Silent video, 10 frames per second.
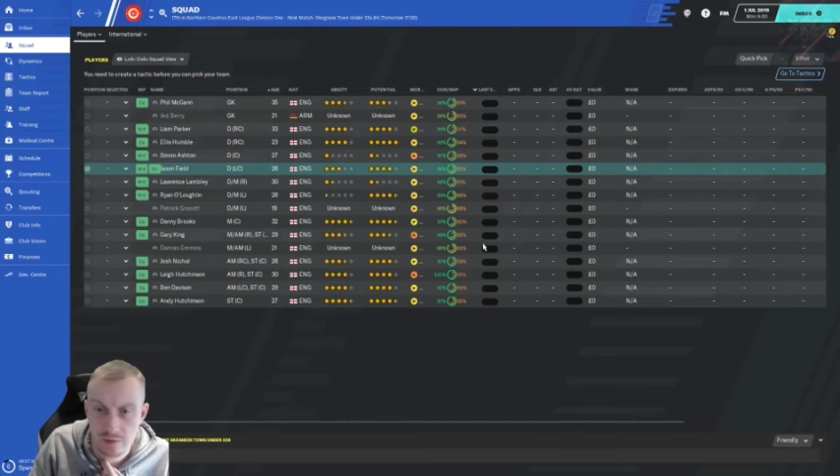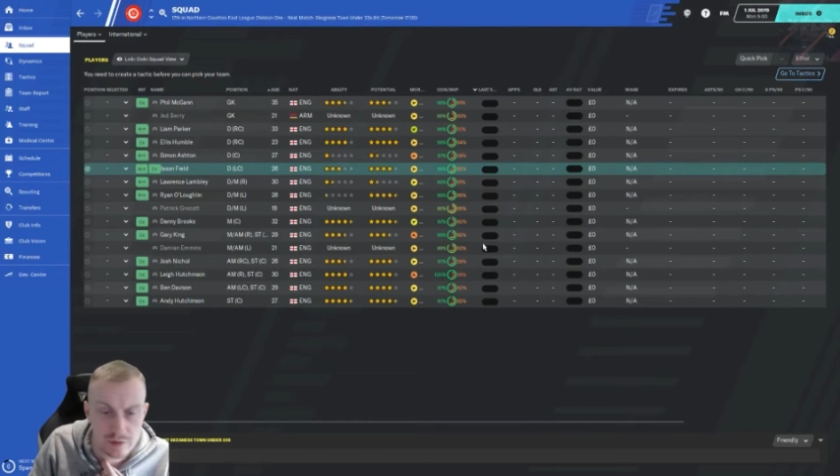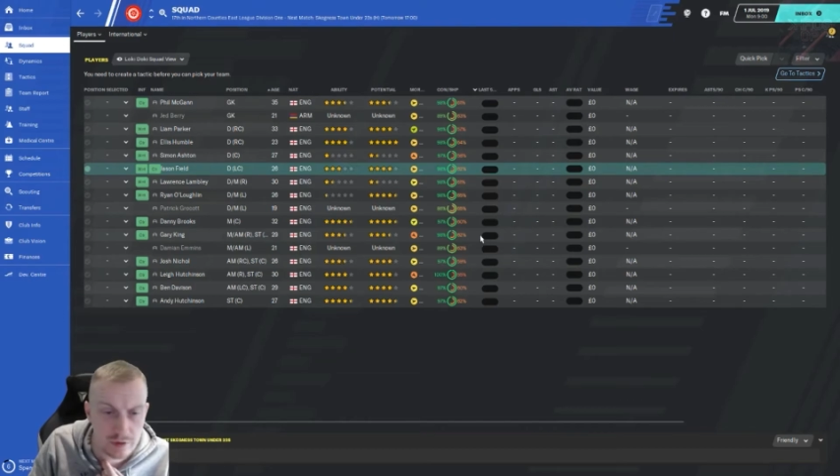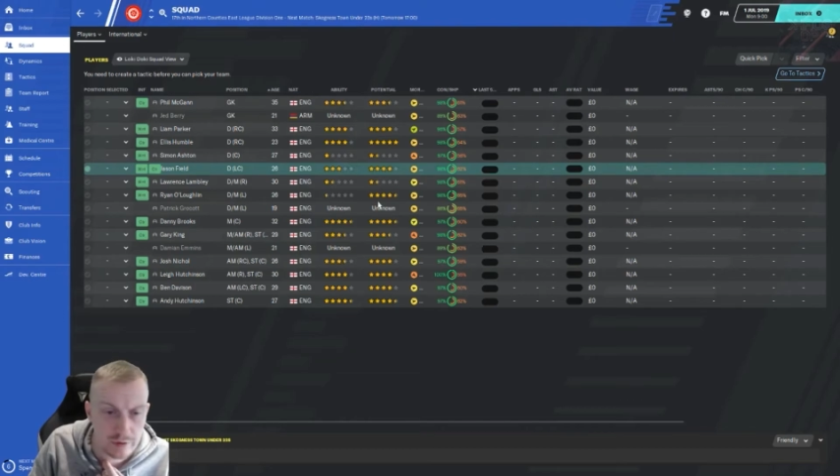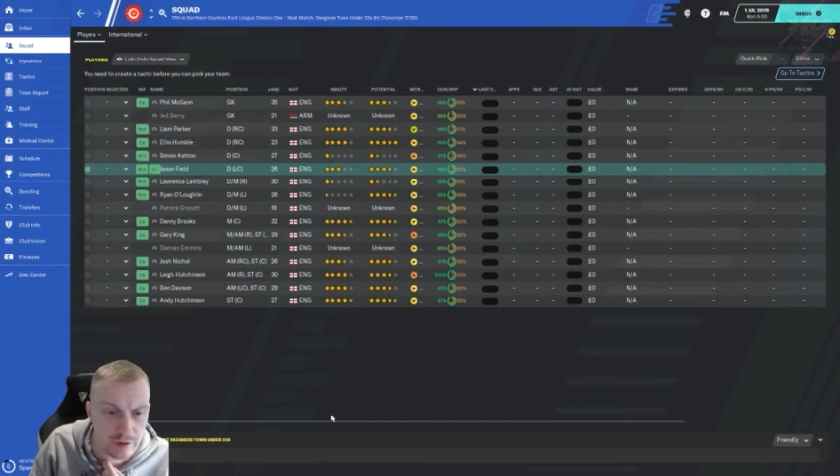
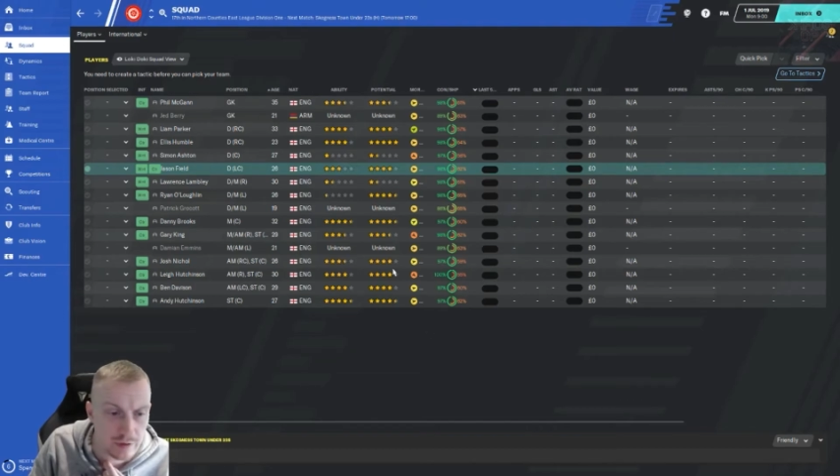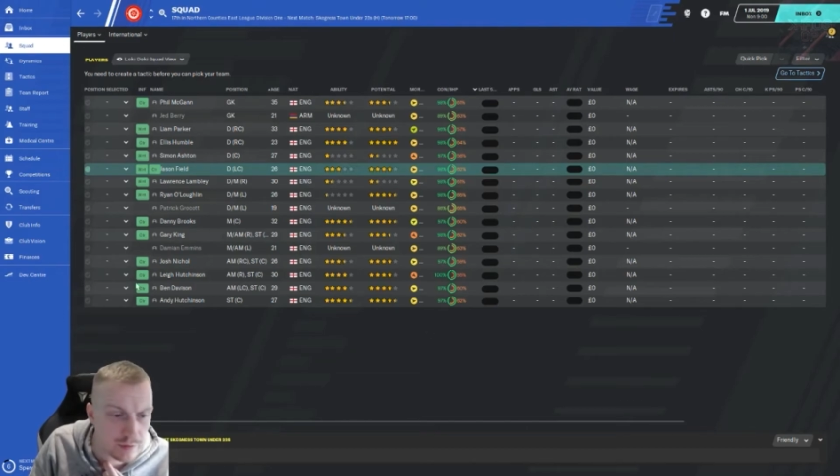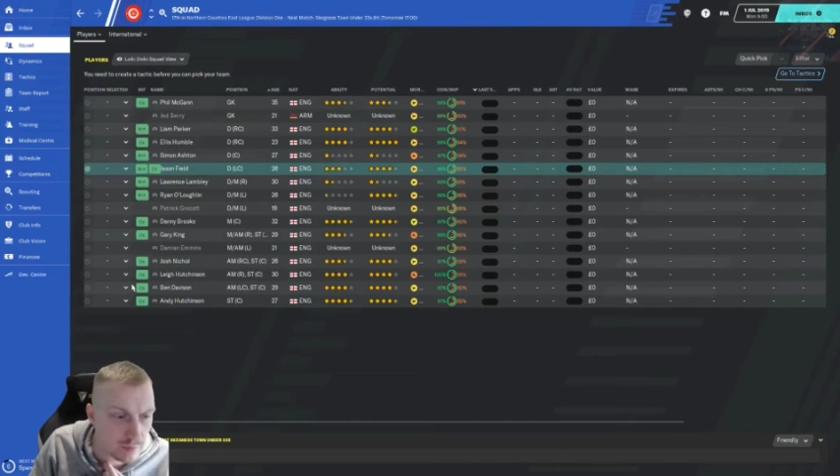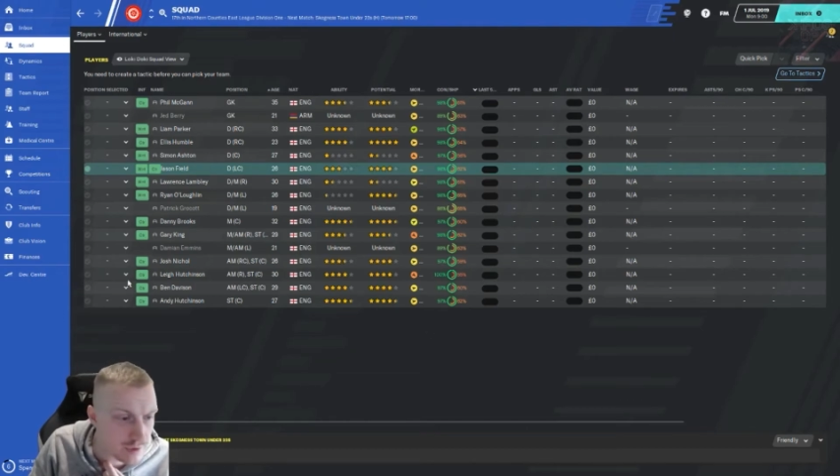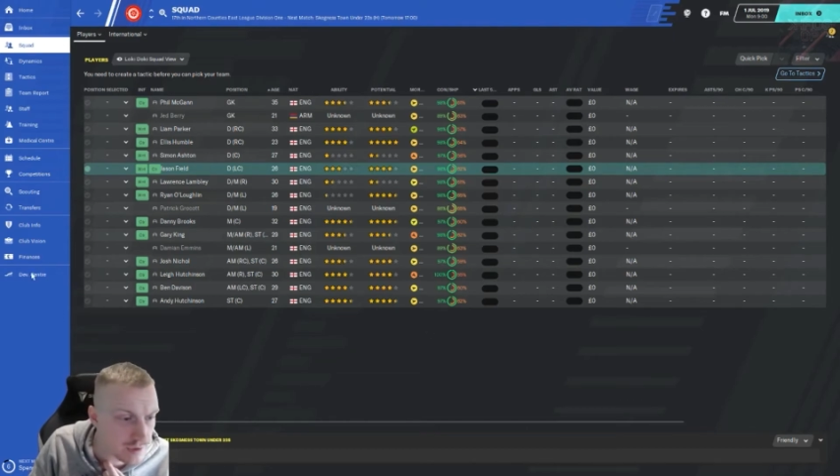I'd rather
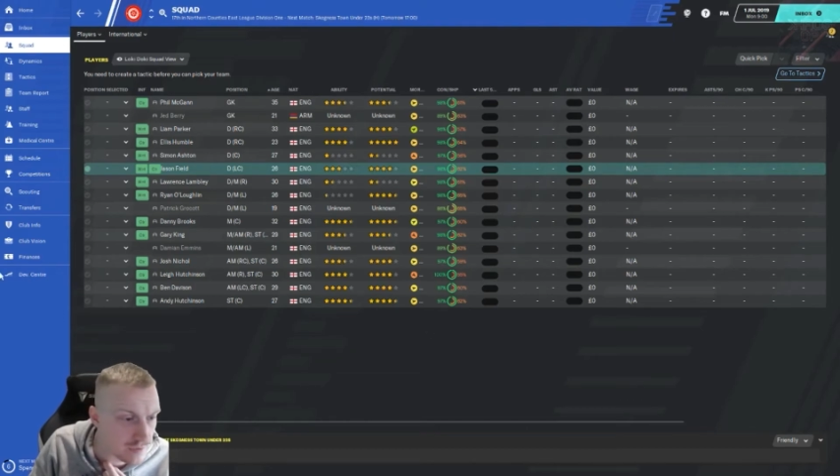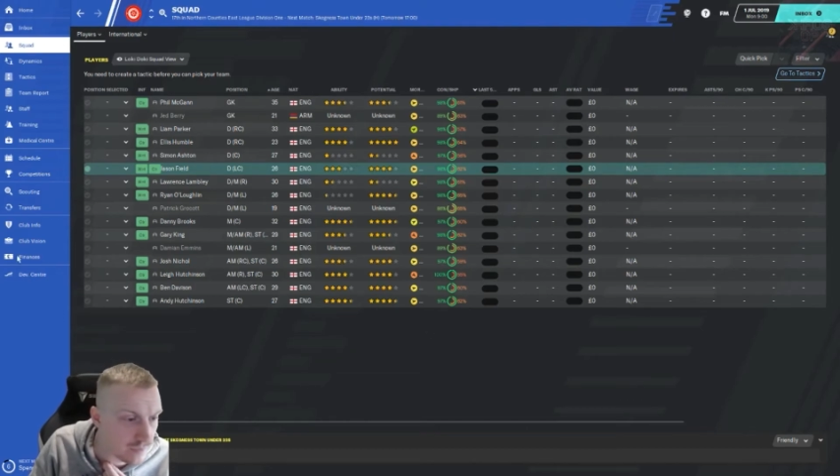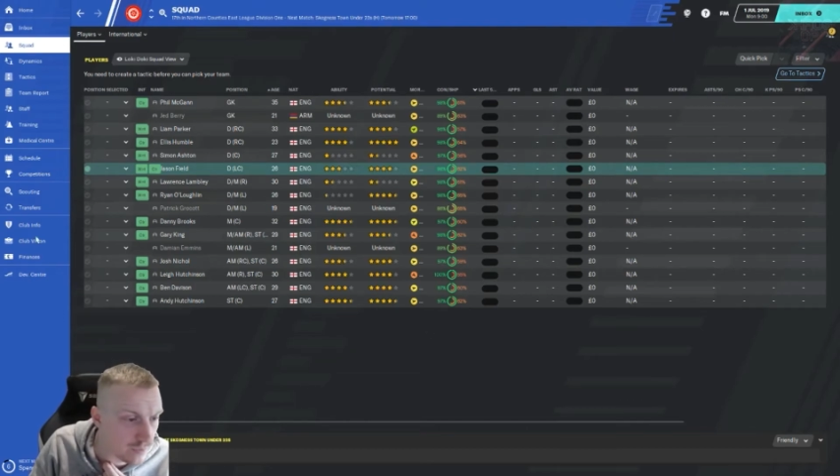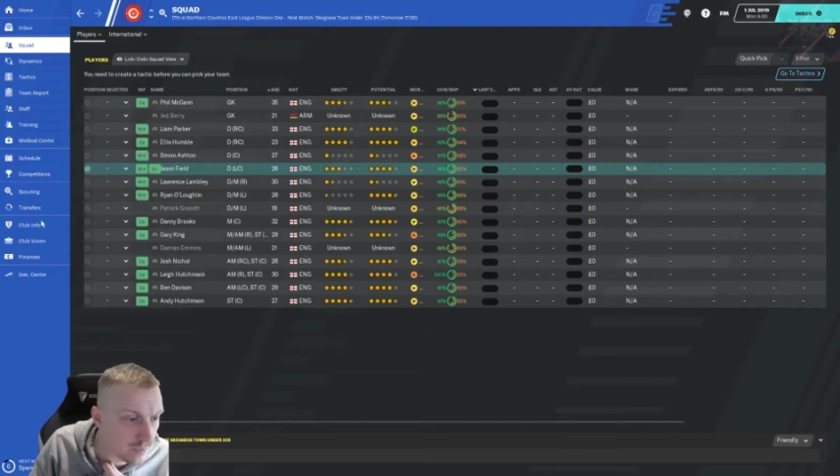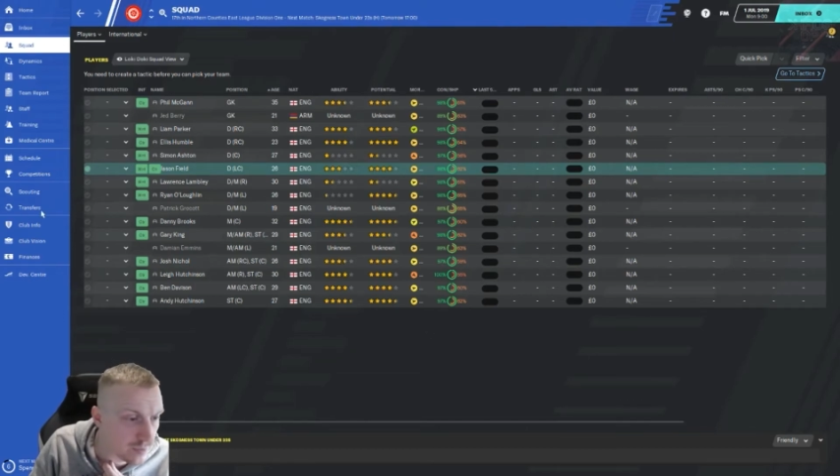not mess this view up.